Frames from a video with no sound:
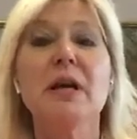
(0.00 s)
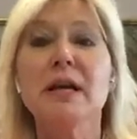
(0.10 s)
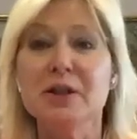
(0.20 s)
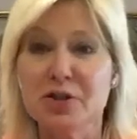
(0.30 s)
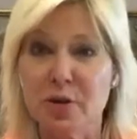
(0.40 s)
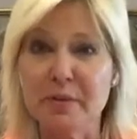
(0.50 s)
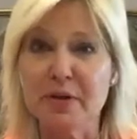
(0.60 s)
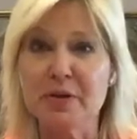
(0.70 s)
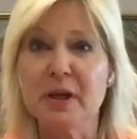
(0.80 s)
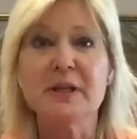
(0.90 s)
in
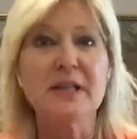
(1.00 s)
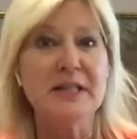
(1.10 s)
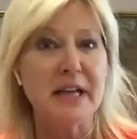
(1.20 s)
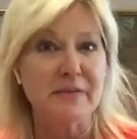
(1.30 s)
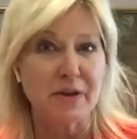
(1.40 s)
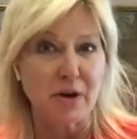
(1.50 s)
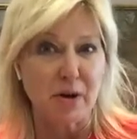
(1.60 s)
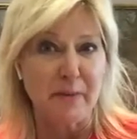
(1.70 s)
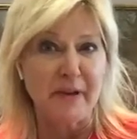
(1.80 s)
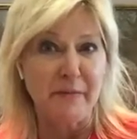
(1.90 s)
tribute to David
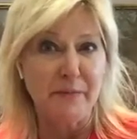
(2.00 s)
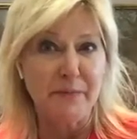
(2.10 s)
Harvey.